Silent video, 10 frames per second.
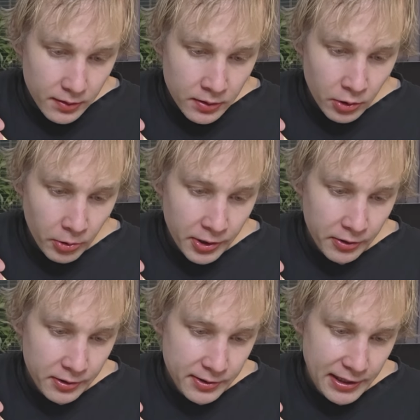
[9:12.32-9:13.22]

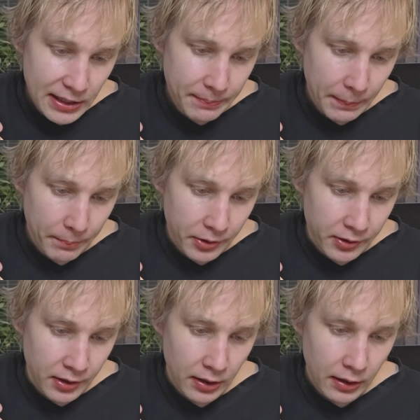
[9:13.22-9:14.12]
onion, chili
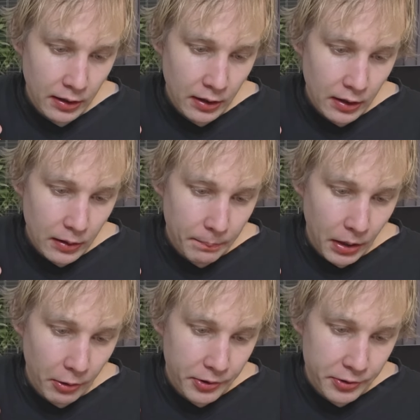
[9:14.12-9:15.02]
pepper,
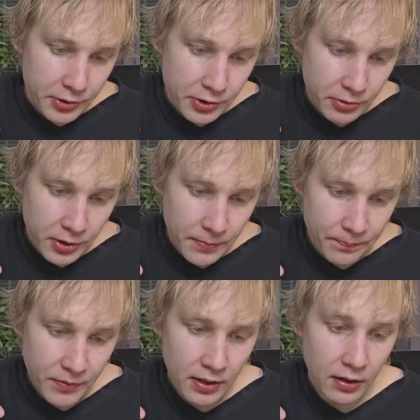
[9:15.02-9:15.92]
powdered soy,
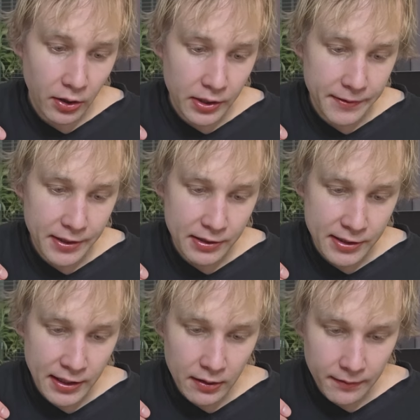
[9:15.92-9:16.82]
artificial
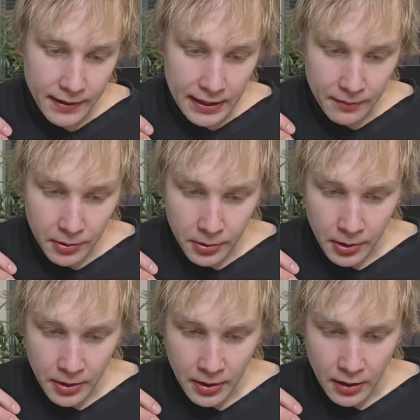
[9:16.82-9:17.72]
chicken flavor,
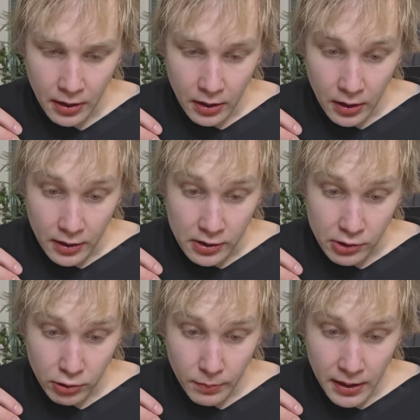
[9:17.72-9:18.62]

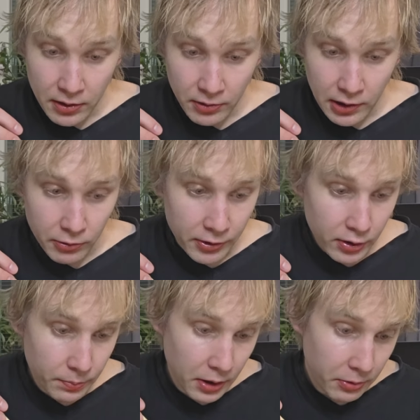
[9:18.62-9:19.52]
soybean oil,
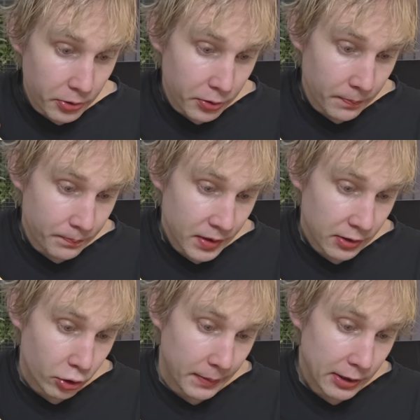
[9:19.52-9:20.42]
onion powder,
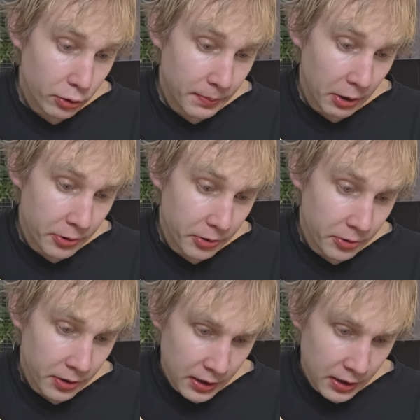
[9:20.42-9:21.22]
tomato powder,